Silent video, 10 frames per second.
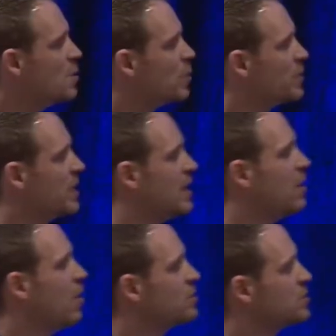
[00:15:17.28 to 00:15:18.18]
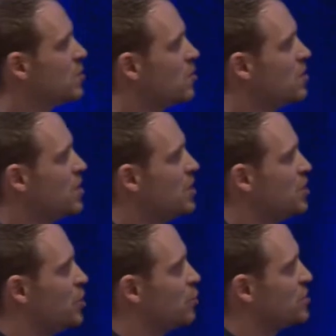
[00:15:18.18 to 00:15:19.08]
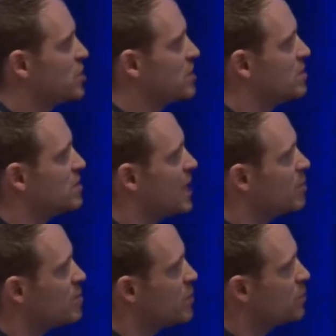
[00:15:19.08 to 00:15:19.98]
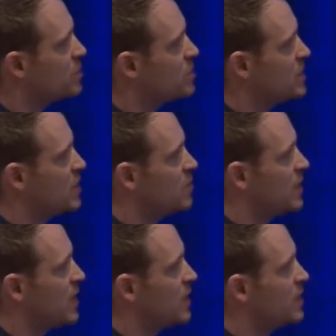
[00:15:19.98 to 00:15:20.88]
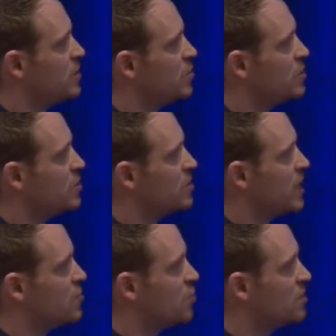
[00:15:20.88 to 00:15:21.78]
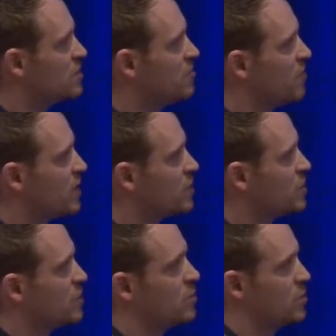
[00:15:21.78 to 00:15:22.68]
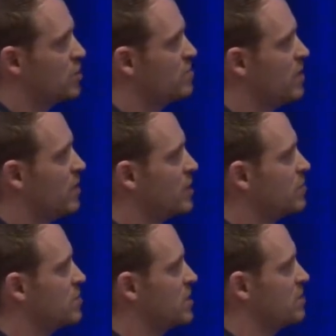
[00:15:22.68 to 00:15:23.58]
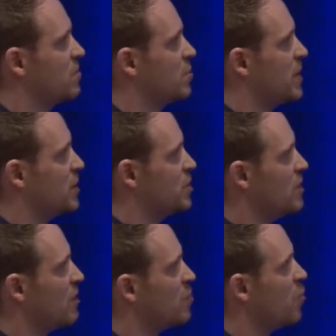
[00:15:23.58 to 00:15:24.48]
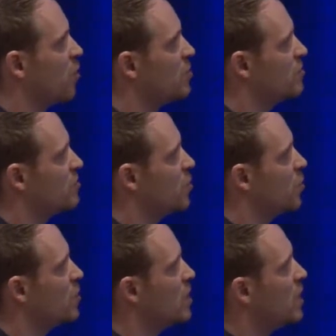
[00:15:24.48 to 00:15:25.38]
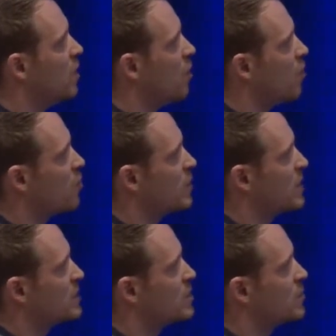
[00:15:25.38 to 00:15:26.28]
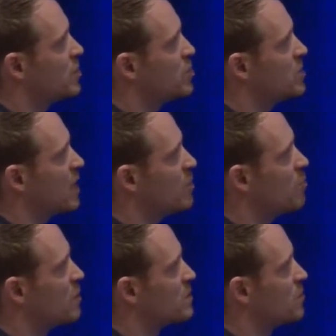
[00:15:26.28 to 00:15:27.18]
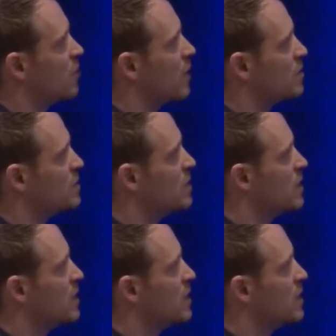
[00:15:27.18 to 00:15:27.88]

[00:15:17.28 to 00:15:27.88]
But we can now also use just a double mutant here. We can introduce hydroxy functions, which is very interesting from an engineering point of view, or we can switch the double bonds around.